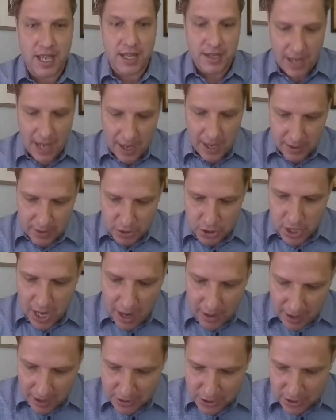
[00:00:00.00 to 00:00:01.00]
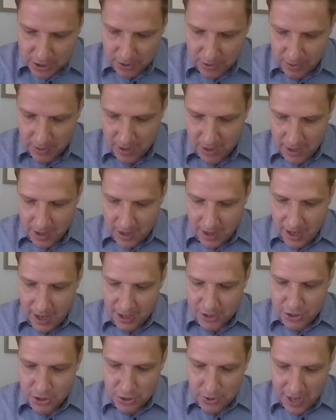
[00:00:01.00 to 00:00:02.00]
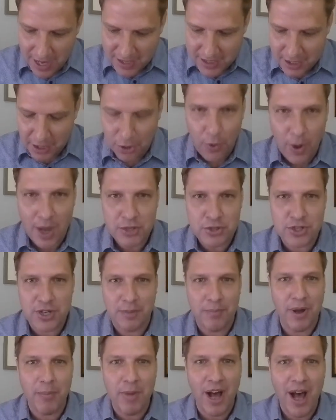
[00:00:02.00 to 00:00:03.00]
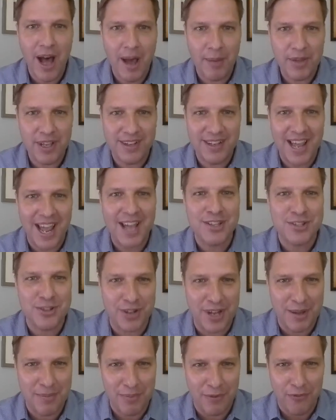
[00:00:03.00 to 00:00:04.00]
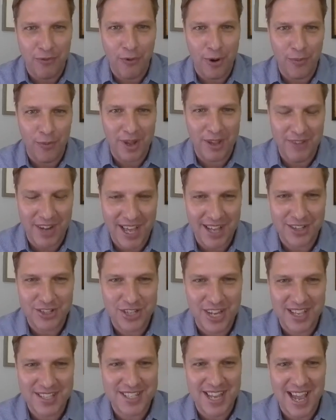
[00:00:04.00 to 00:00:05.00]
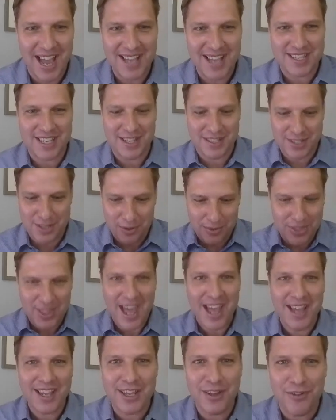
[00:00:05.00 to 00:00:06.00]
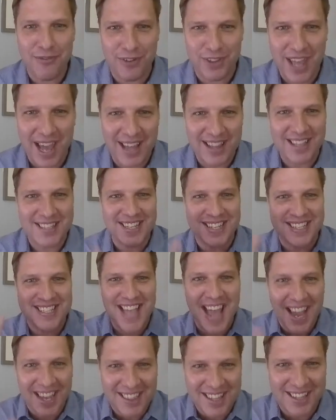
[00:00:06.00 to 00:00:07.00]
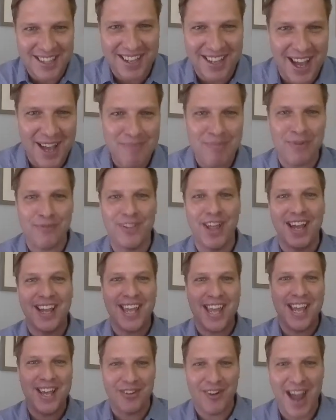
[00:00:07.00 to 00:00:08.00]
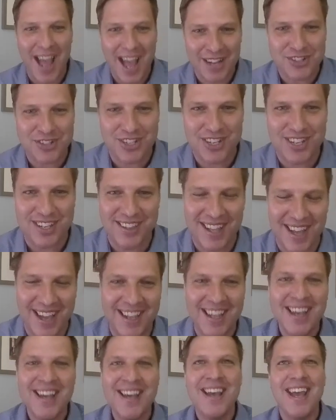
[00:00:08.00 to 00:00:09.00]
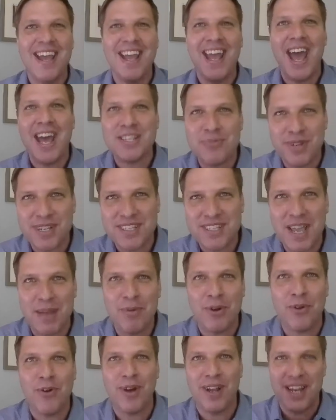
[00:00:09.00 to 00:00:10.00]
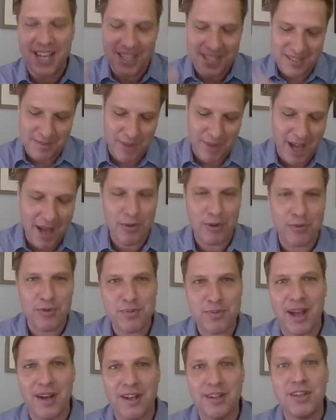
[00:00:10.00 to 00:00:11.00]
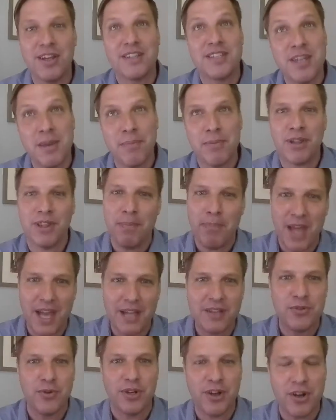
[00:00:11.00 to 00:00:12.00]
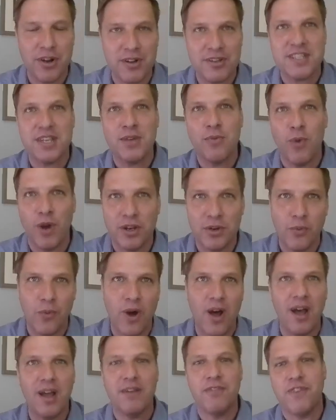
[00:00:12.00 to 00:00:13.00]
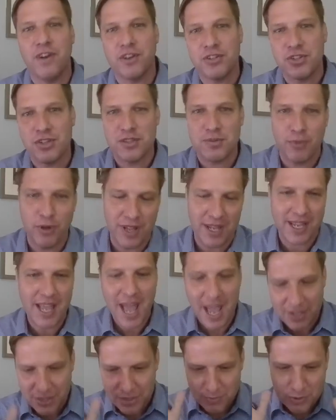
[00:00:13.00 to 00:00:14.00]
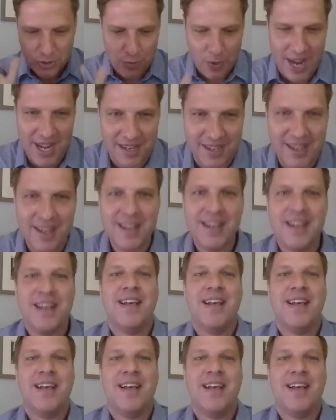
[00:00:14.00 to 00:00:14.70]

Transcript: risk, and shout out to Jude asked a question, but Mohammed answered it before we even had a chance to ask it. So thank you for that. That's exactly the type of like interaction. Like he asked what a stablecoin is, and Mohammed responded, it's typically pegged to a currency, one-to-one, functions more like cash. Great.